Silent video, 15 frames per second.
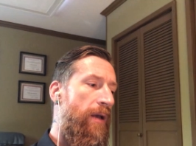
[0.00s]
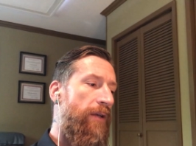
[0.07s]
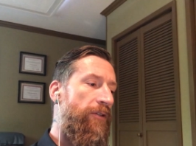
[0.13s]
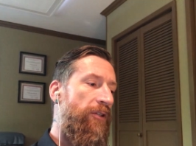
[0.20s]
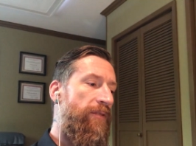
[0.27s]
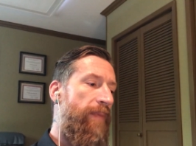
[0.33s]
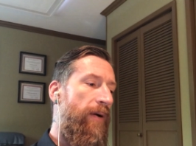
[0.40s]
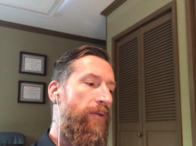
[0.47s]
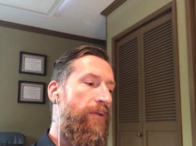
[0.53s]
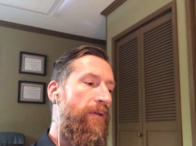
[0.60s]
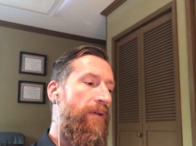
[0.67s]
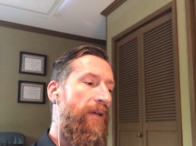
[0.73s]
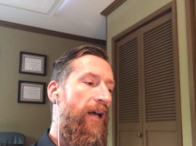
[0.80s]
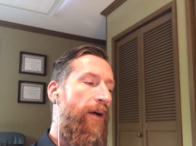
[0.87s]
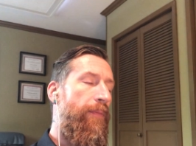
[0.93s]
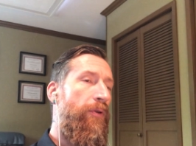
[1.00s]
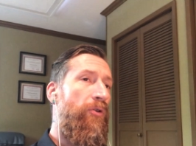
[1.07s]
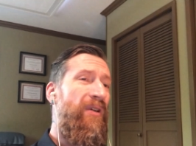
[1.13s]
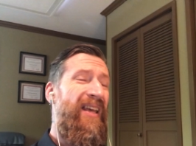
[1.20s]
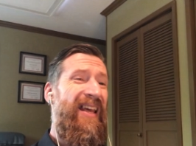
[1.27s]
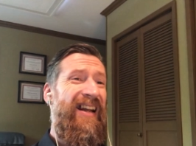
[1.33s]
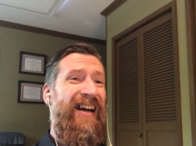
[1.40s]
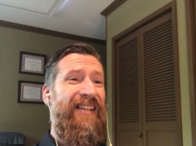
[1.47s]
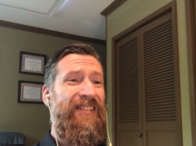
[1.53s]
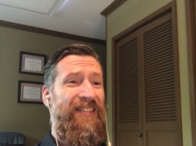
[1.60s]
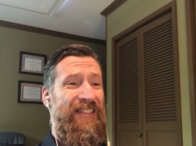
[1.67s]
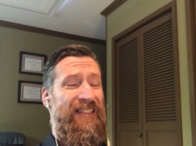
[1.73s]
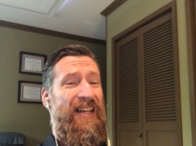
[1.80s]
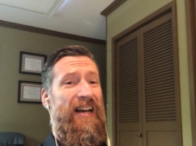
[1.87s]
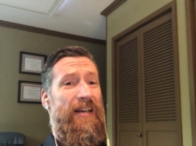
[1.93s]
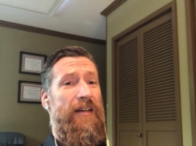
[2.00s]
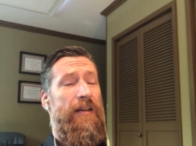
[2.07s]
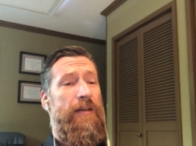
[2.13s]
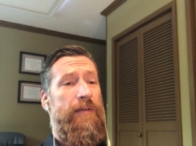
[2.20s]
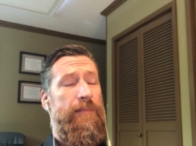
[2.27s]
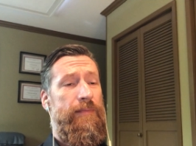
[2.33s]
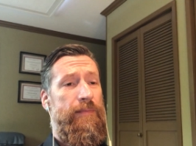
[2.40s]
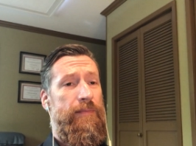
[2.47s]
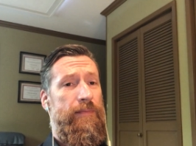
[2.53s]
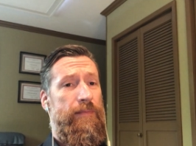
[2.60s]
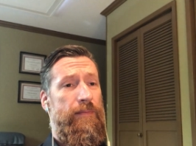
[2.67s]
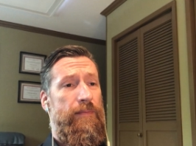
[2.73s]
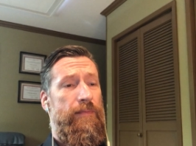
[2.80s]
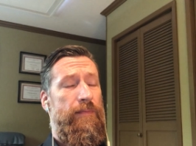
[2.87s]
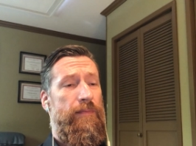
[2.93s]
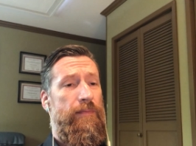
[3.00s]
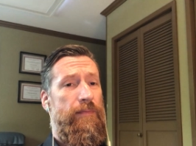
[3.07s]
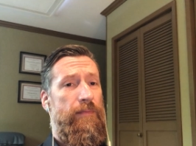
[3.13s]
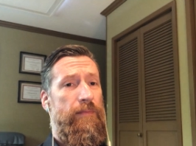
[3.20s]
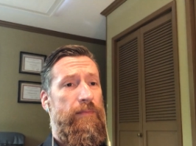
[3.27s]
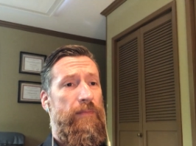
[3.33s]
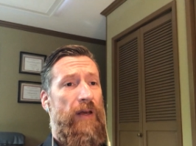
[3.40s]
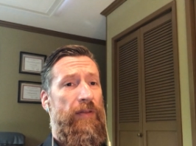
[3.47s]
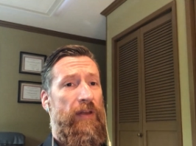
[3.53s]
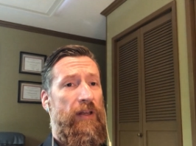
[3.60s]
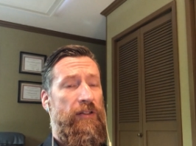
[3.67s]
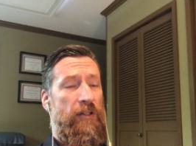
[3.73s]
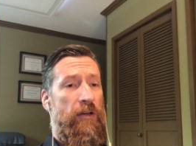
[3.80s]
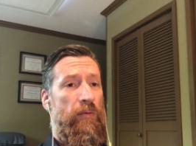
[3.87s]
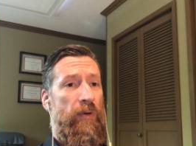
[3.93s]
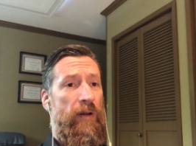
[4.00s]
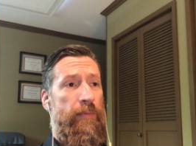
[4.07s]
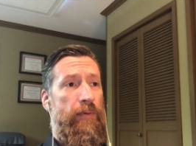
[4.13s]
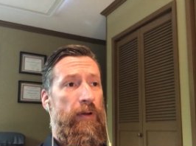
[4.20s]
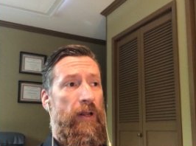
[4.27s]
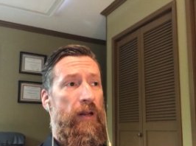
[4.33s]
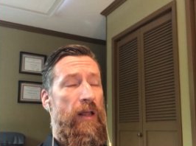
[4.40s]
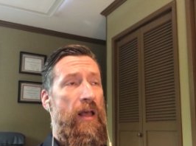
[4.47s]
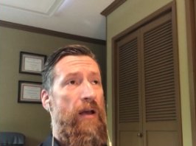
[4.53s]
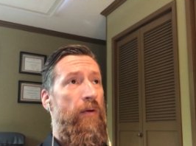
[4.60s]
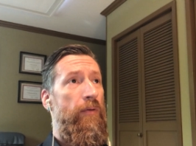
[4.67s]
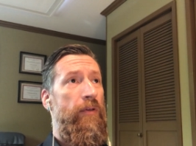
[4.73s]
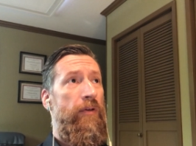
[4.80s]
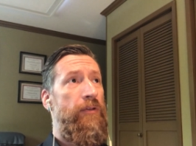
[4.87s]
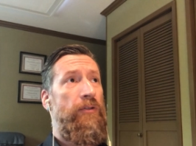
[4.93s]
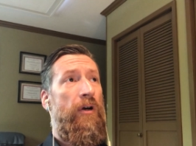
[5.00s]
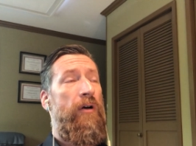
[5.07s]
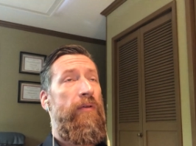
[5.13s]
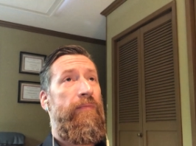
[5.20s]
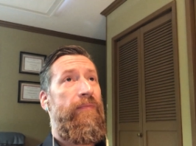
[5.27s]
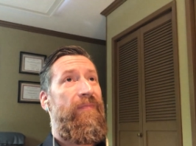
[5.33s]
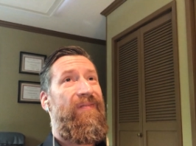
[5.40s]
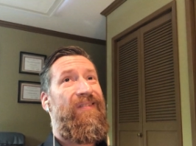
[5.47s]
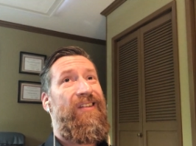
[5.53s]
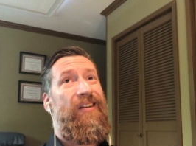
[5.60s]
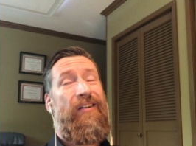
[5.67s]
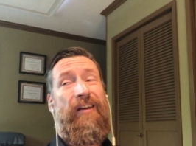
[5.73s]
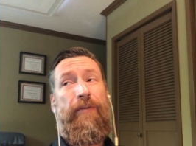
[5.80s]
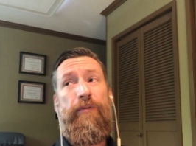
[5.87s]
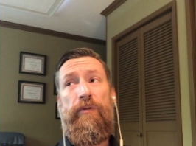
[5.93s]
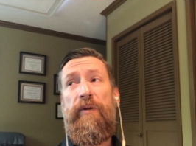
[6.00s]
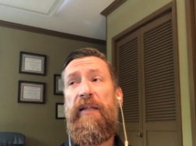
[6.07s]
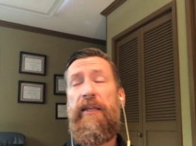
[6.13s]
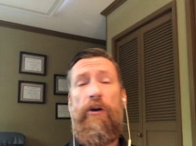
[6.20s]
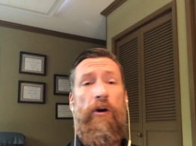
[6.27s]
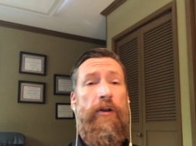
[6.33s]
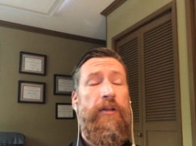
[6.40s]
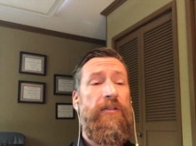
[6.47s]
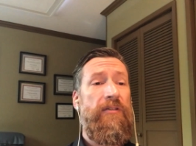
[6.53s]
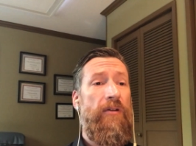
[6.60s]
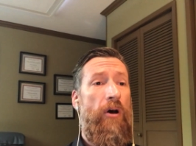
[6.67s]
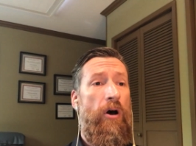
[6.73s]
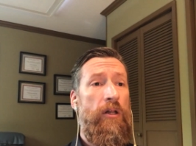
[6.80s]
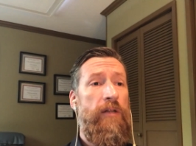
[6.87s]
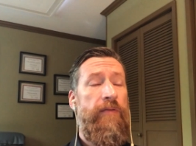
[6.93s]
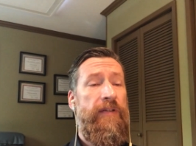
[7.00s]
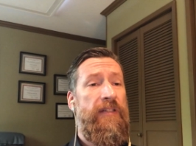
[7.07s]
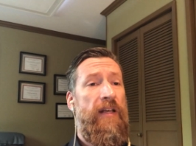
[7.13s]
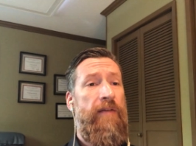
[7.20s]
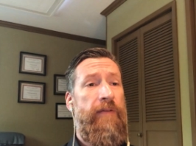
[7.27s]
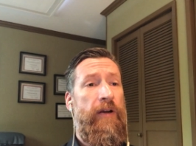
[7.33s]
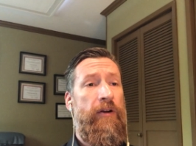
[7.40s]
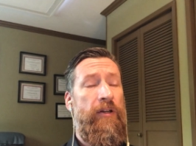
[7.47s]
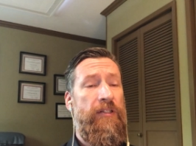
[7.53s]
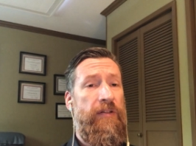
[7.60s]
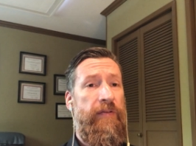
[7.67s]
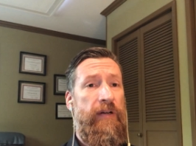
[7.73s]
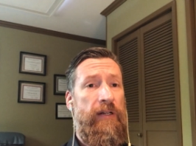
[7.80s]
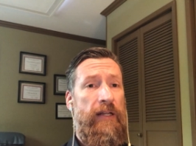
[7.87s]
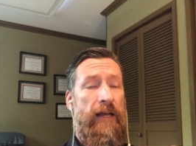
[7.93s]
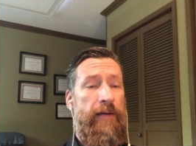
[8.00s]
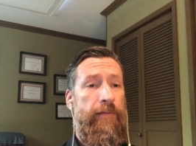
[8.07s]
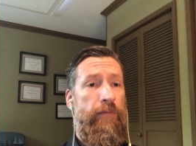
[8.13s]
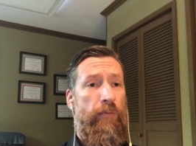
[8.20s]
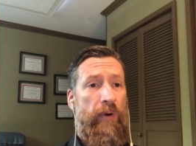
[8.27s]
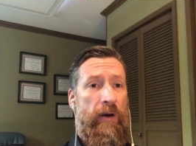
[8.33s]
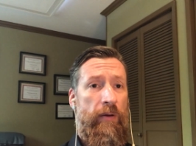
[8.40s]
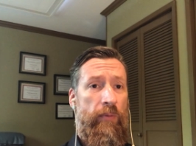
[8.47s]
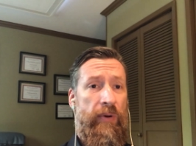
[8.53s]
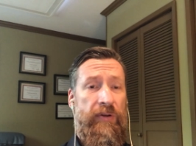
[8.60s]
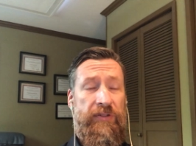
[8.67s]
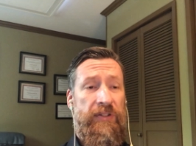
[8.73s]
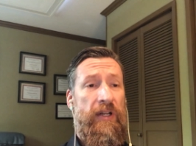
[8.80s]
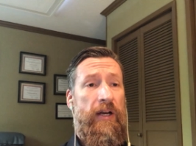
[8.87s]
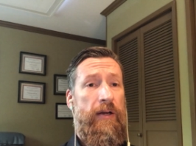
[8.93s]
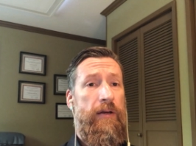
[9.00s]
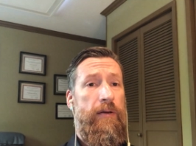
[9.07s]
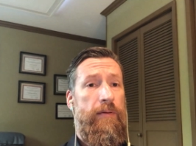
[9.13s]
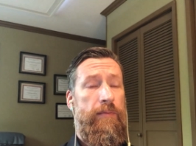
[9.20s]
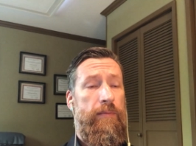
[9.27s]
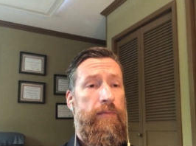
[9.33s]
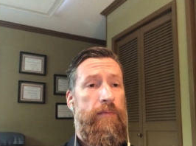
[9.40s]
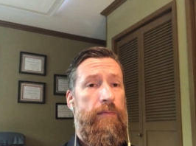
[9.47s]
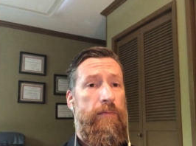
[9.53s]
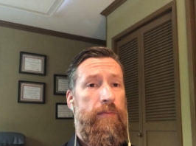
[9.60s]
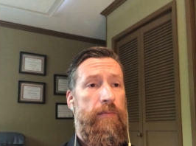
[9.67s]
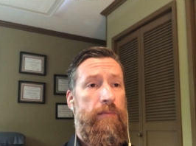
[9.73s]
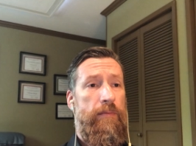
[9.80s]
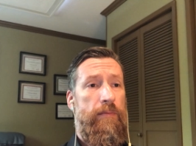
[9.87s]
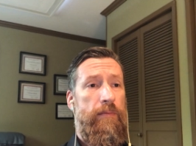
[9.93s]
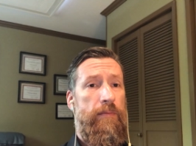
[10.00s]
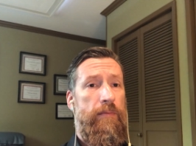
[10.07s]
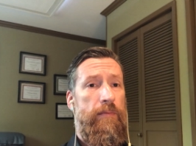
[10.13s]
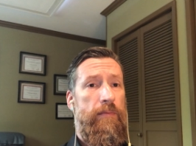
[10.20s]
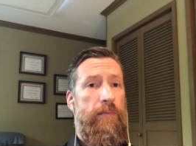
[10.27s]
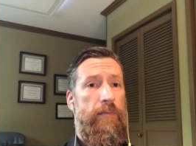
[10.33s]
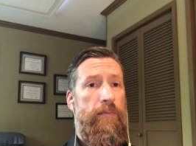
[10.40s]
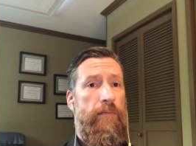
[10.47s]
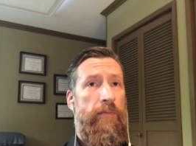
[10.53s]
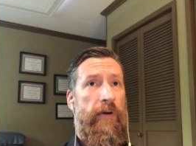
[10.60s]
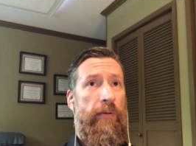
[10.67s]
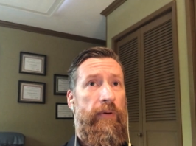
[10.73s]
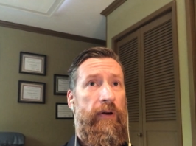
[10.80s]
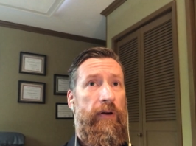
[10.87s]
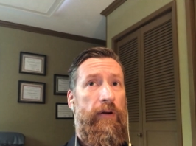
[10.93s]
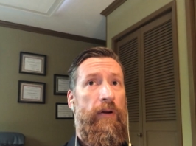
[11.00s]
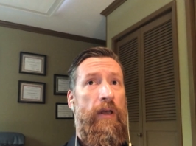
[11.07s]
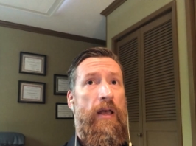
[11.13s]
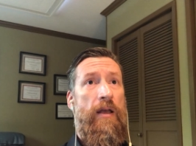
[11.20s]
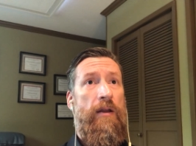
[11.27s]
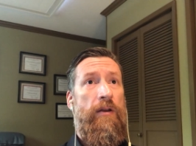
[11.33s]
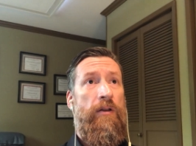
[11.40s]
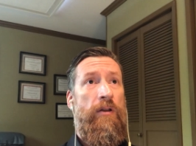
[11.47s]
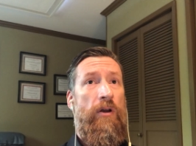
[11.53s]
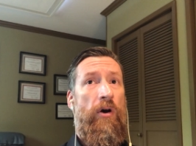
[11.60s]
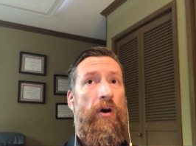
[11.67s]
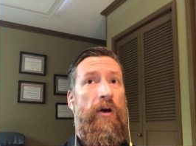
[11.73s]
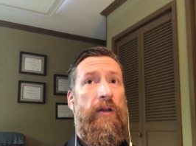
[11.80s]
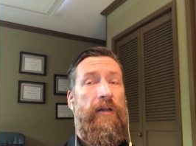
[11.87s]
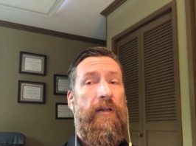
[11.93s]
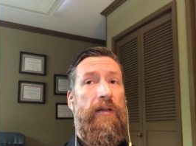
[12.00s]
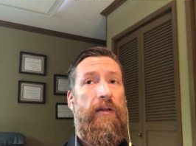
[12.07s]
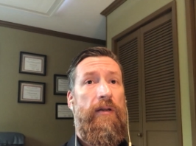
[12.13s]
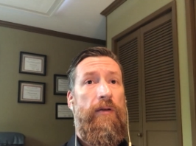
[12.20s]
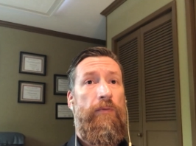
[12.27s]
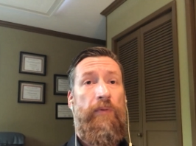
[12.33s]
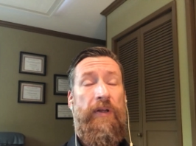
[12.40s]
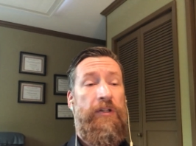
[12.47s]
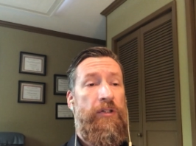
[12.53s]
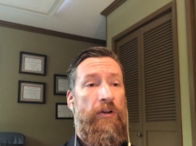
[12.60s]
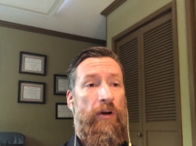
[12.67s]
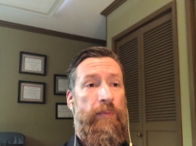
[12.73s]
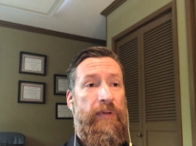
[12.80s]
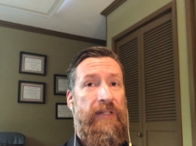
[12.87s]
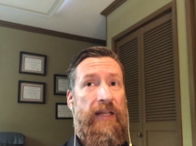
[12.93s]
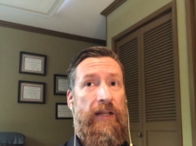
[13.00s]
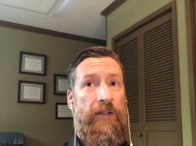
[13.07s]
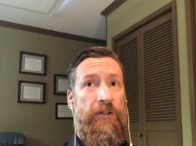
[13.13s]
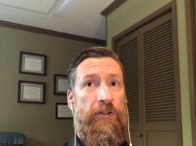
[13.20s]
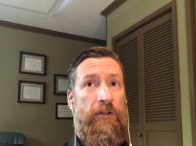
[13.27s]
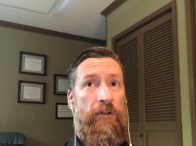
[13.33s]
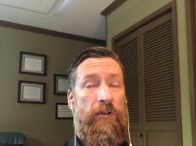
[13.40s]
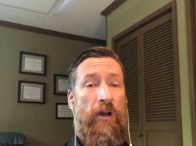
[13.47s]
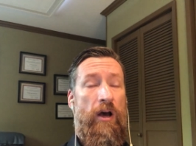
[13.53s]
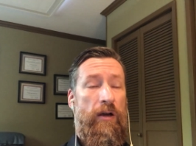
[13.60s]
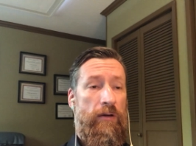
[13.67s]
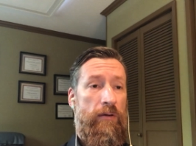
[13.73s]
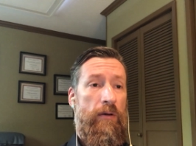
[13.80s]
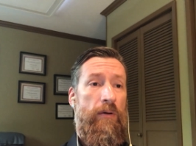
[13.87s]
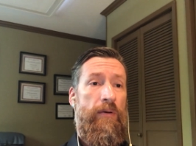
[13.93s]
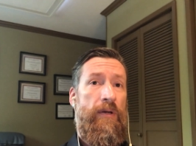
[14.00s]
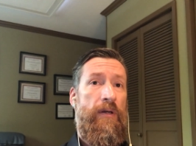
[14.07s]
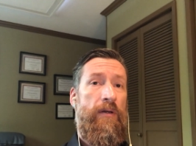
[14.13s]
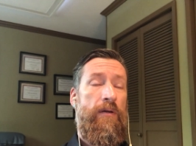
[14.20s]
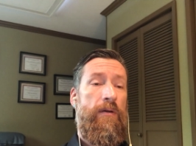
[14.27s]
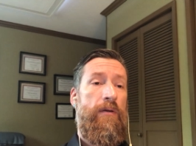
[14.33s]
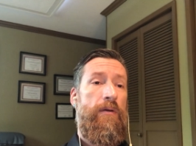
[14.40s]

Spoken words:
So it's about helping you get unstuck, I think is a good way to put it. There's if we're really honest, all of us have areas in our life where we're stuck, where we're not reaching our potential, not growing,